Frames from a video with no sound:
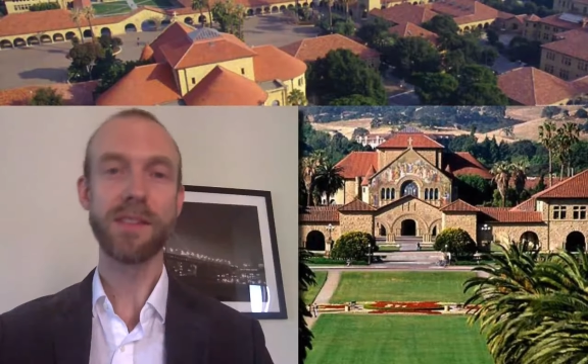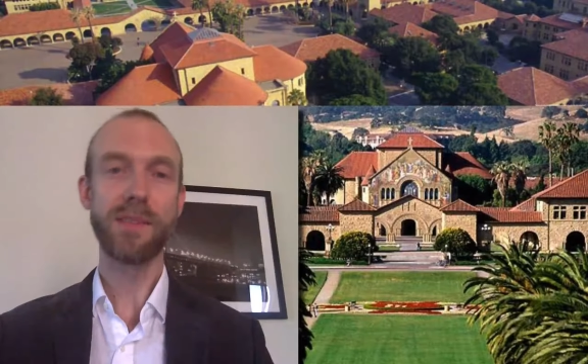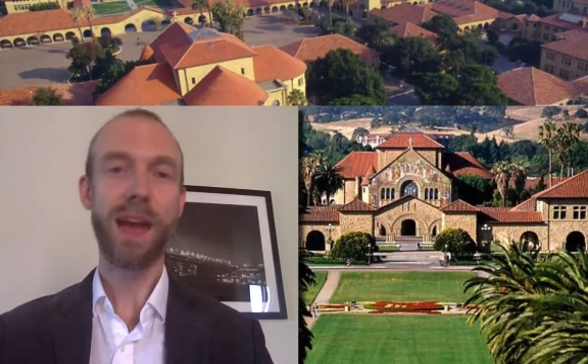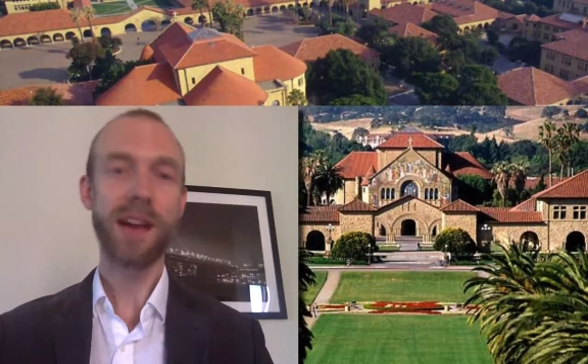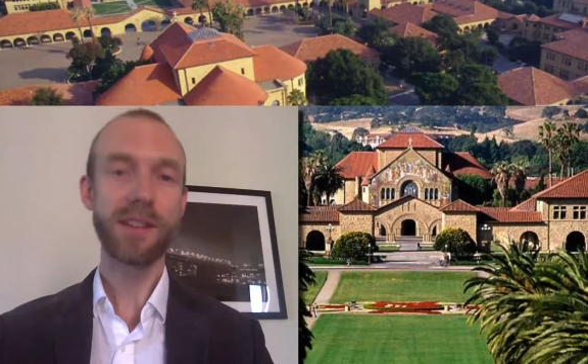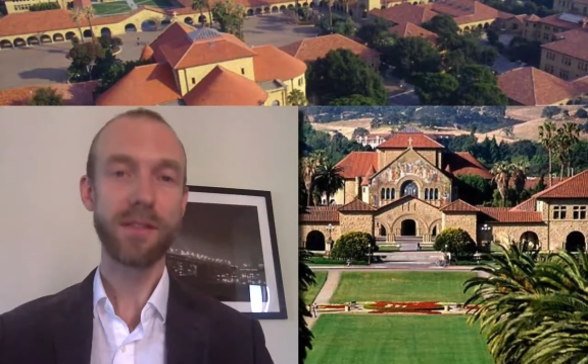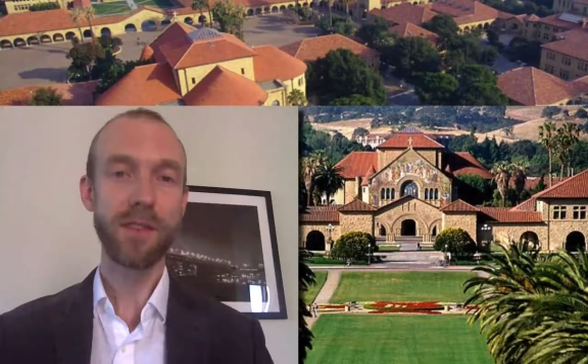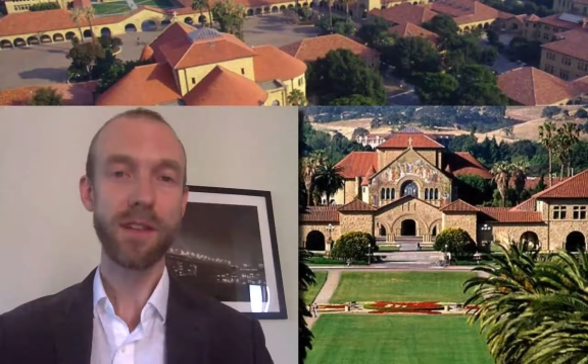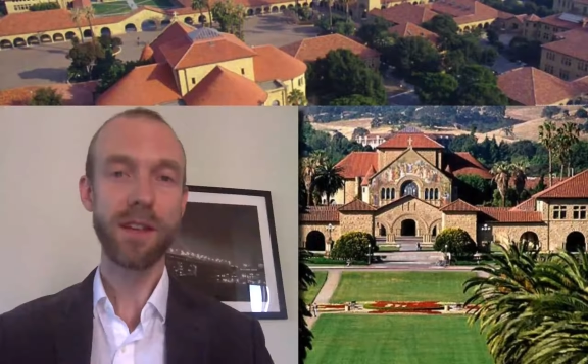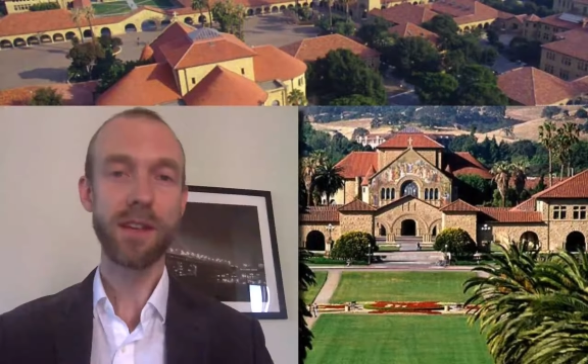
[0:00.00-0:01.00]

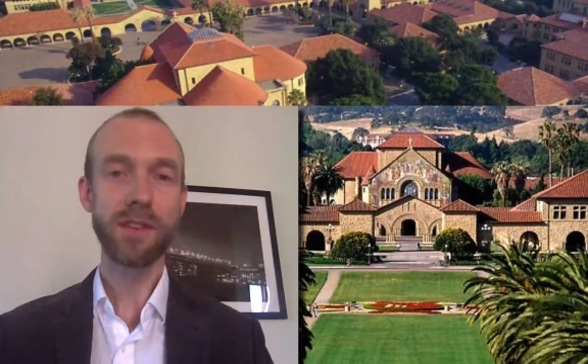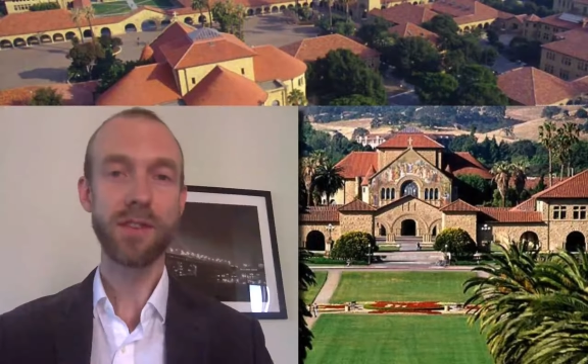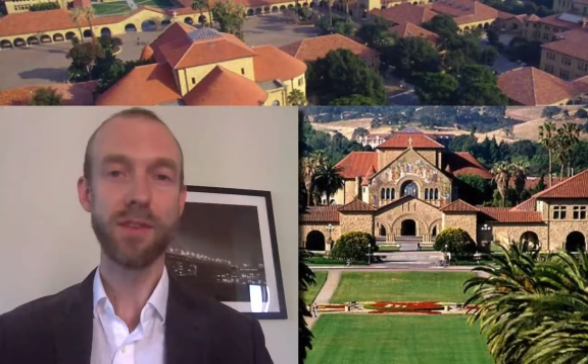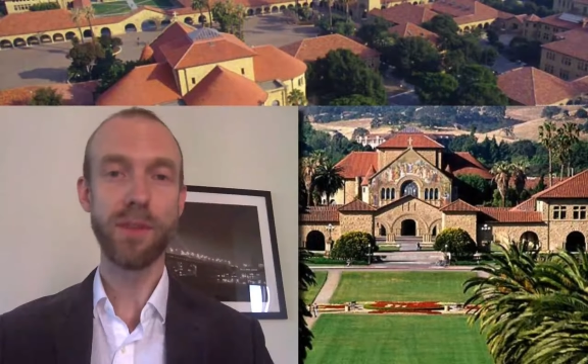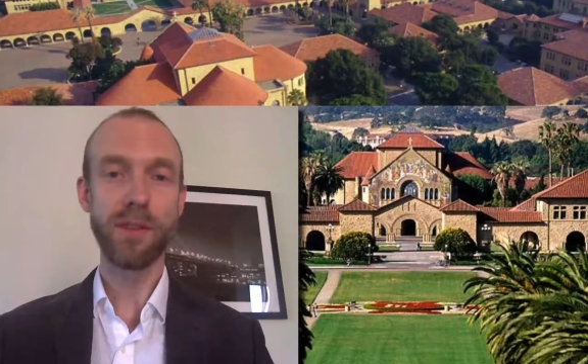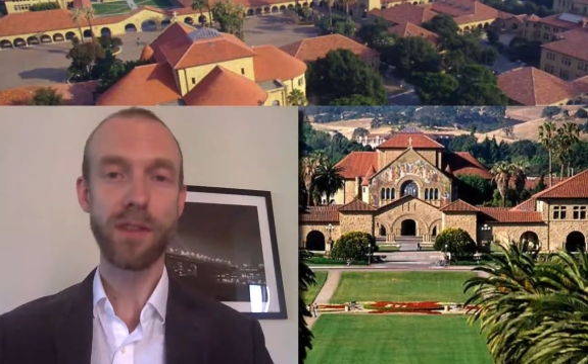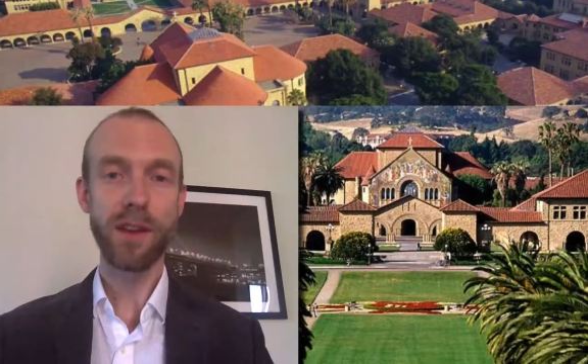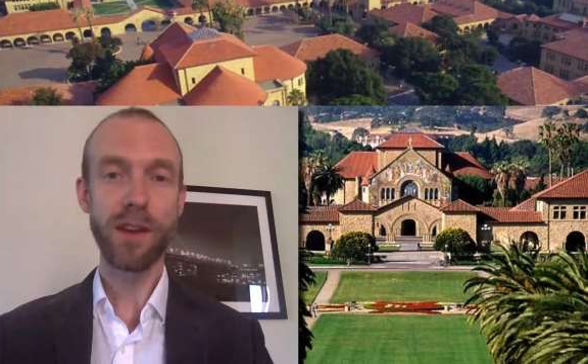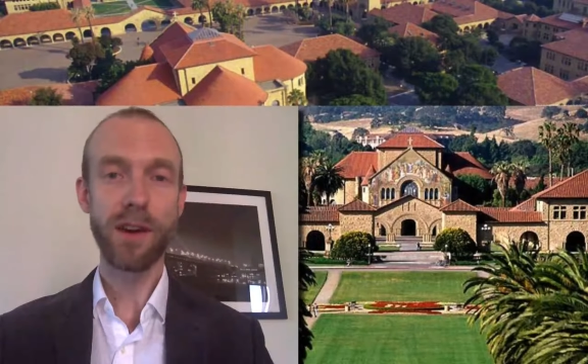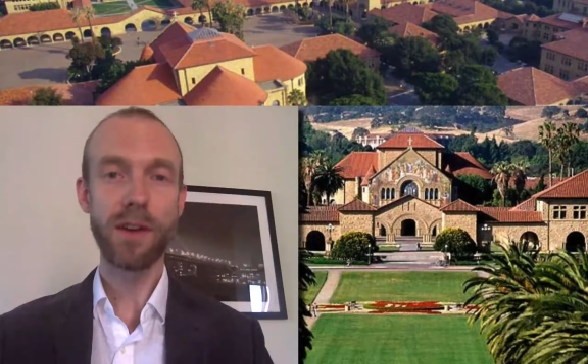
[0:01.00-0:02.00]
passively consuming
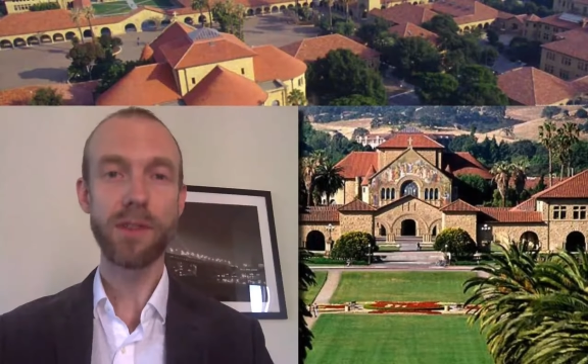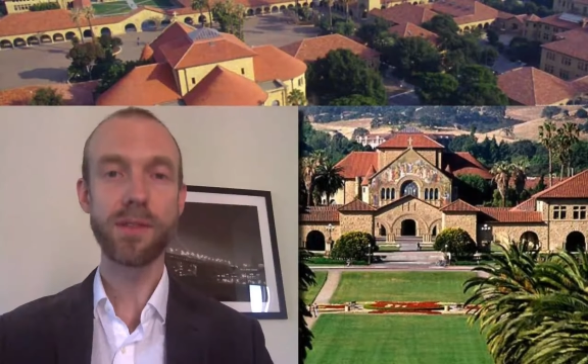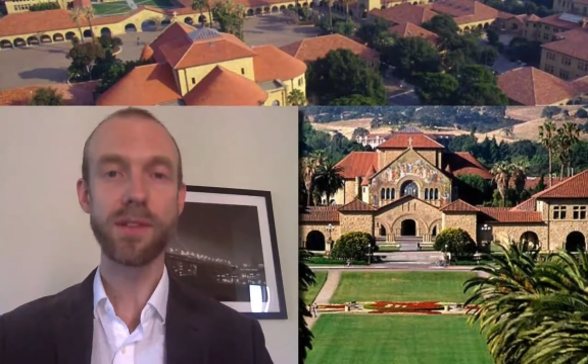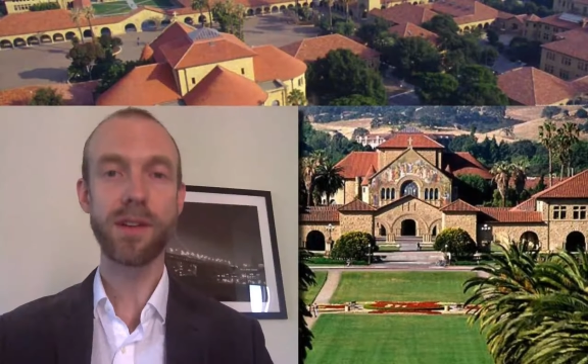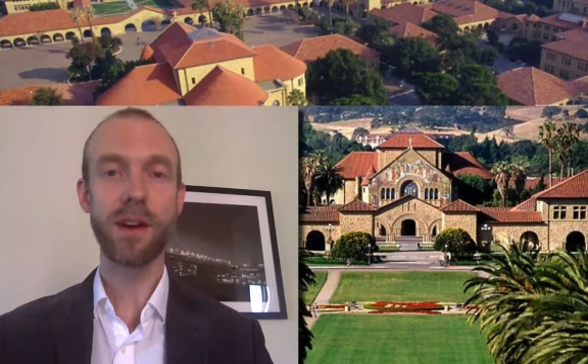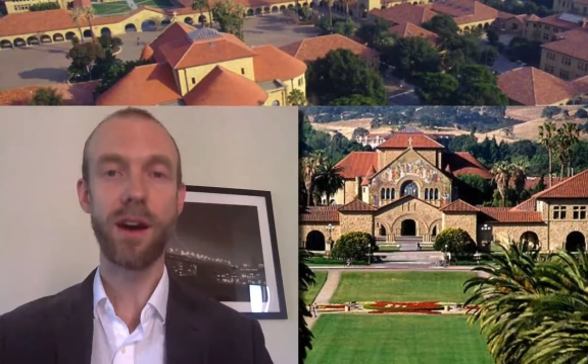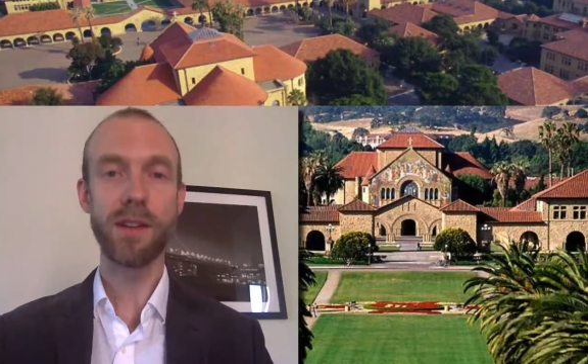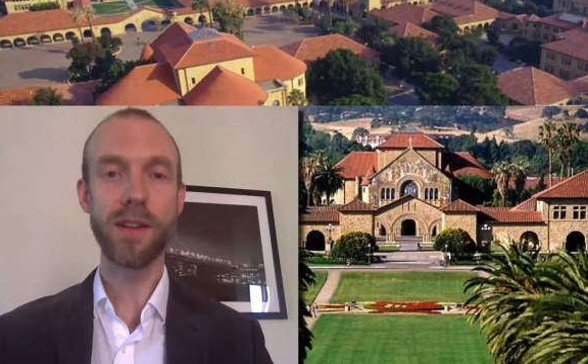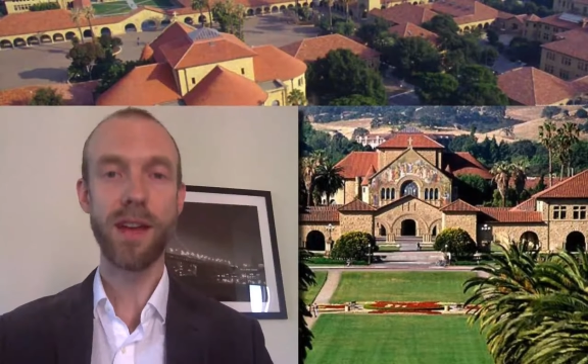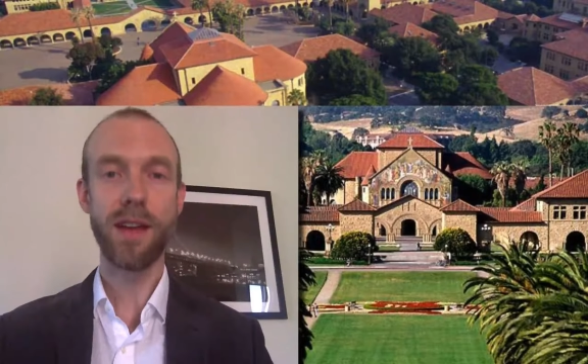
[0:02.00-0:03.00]
videos and
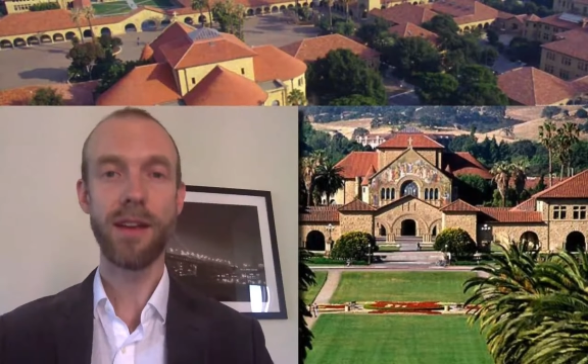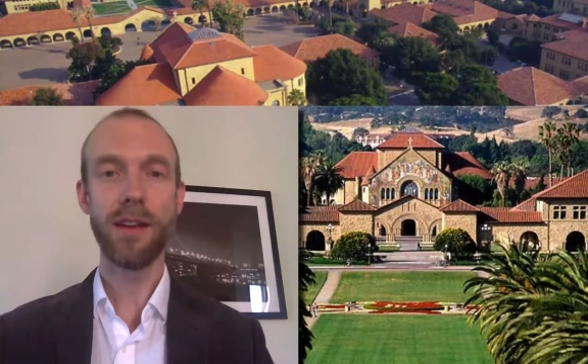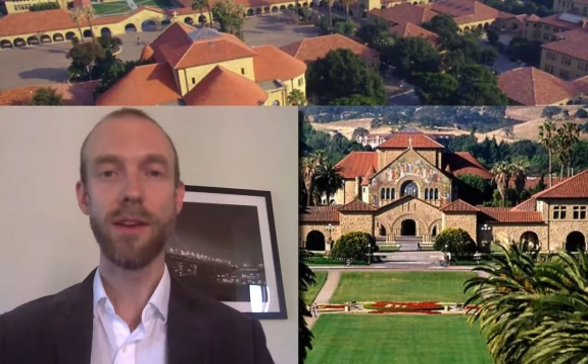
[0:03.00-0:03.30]
content.